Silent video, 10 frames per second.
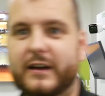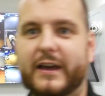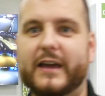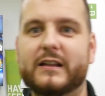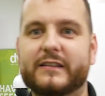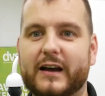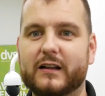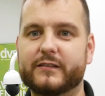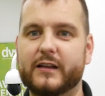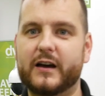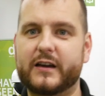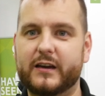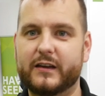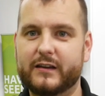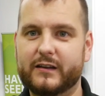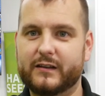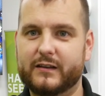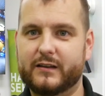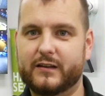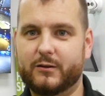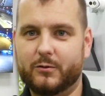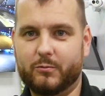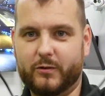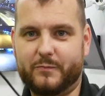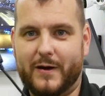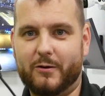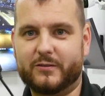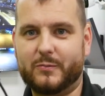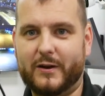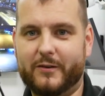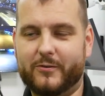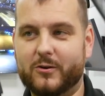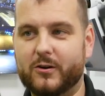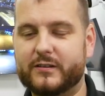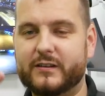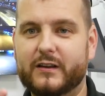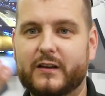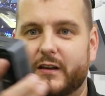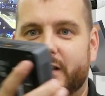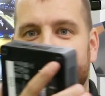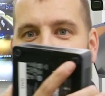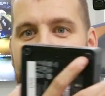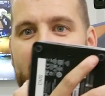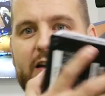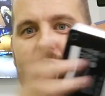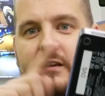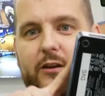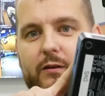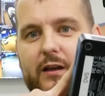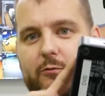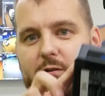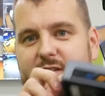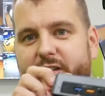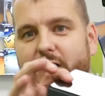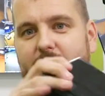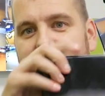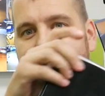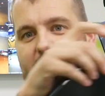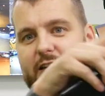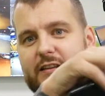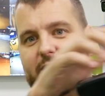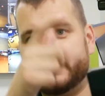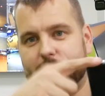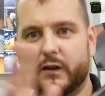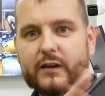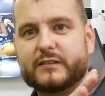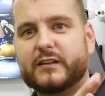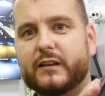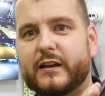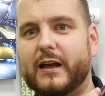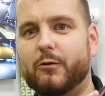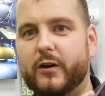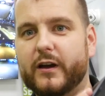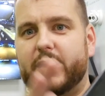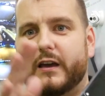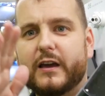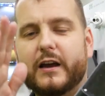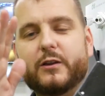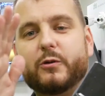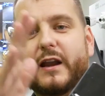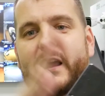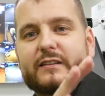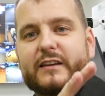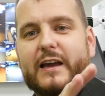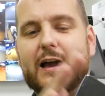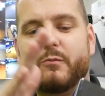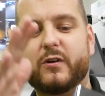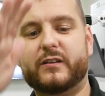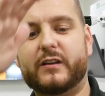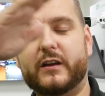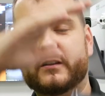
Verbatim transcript: an Intel NUC with power supply, of course. The NUC unit will sit on the site, sit on the network, and you connect the cameras